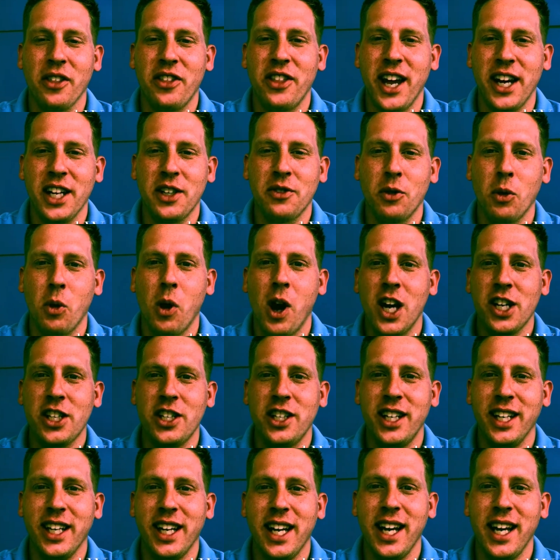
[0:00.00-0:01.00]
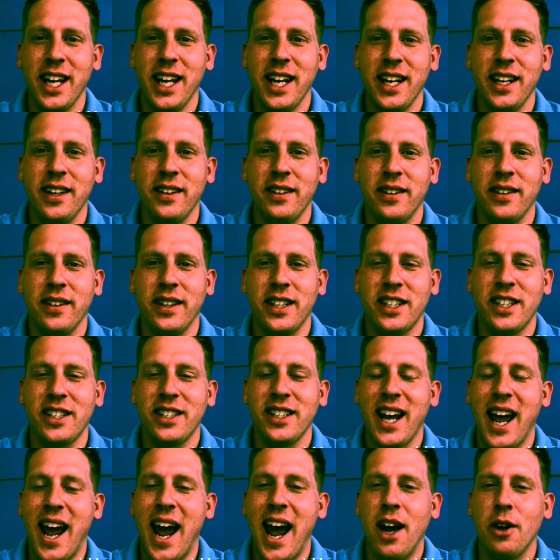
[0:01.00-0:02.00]
Thanks for watching again. This
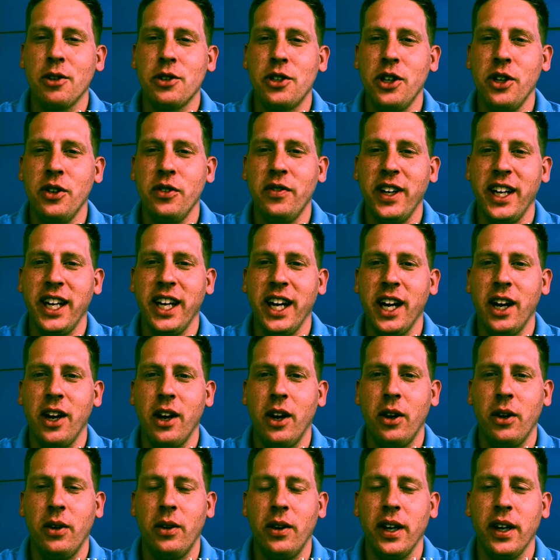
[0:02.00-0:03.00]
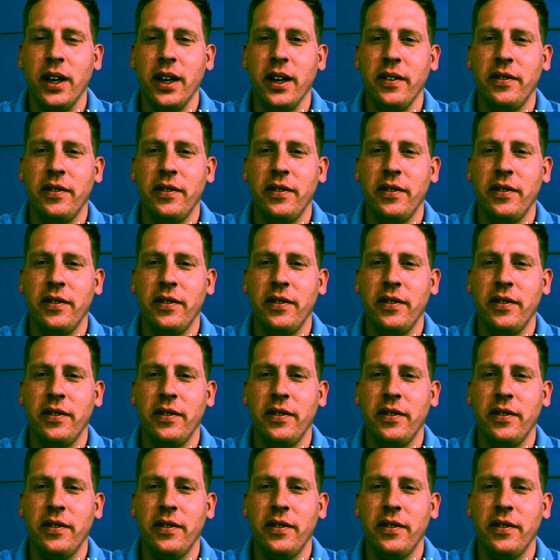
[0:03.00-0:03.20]
is a how-to video.